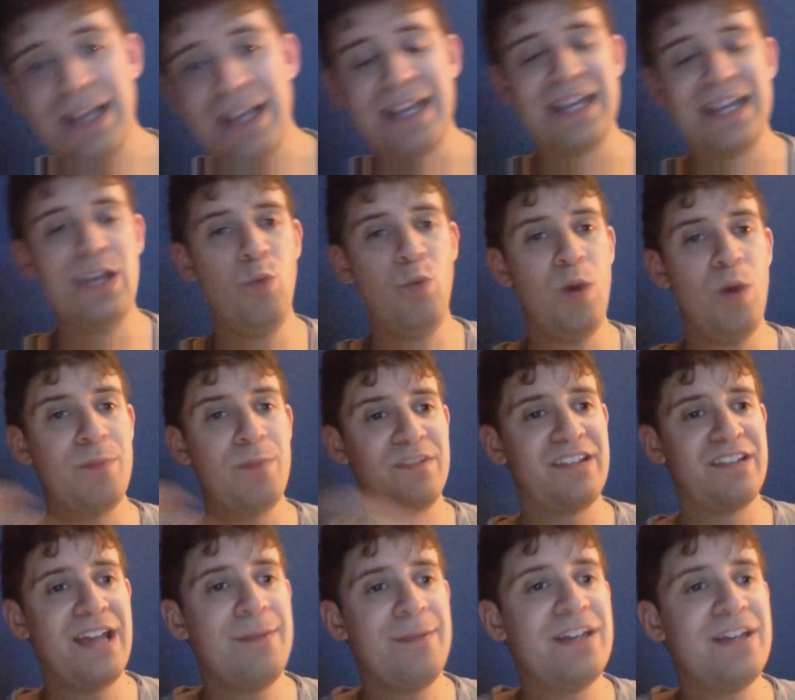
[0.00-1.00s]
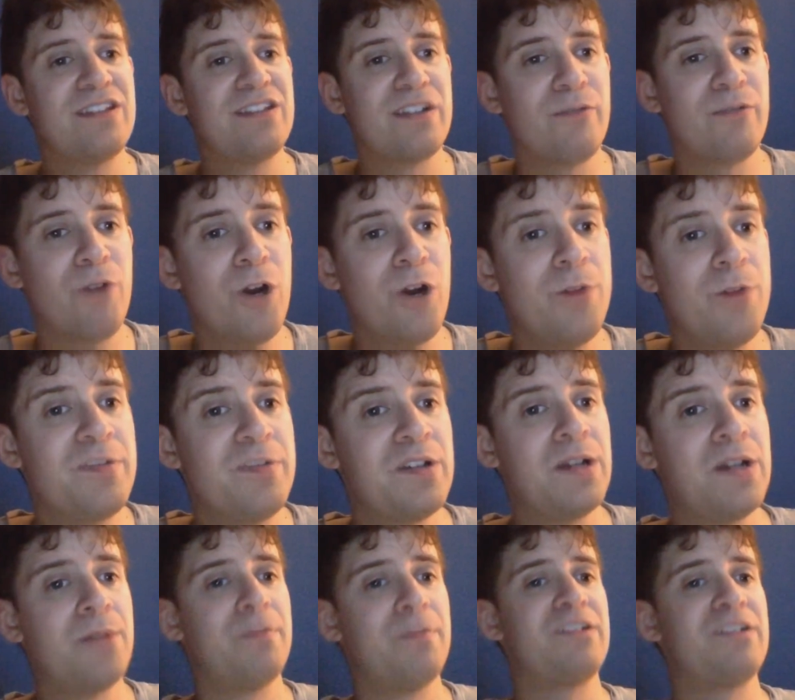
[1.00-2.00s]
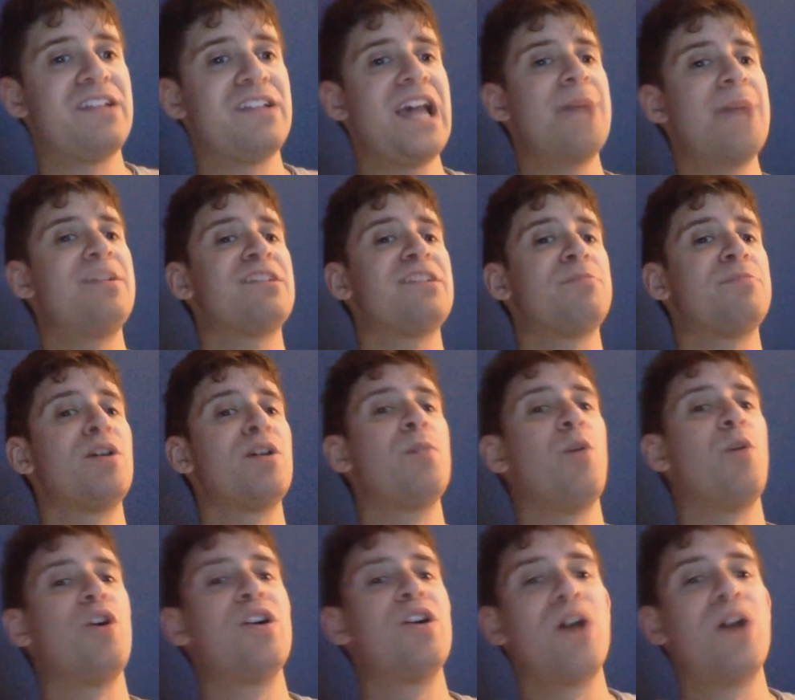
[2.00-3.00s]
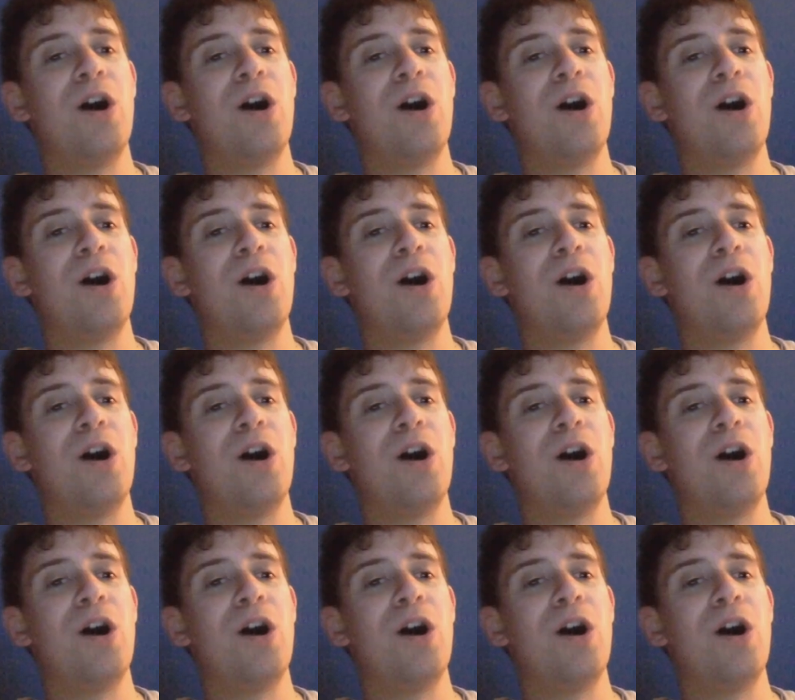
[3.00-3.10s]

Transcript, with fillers: He whipped Sami into the ropes, but Sami springboarded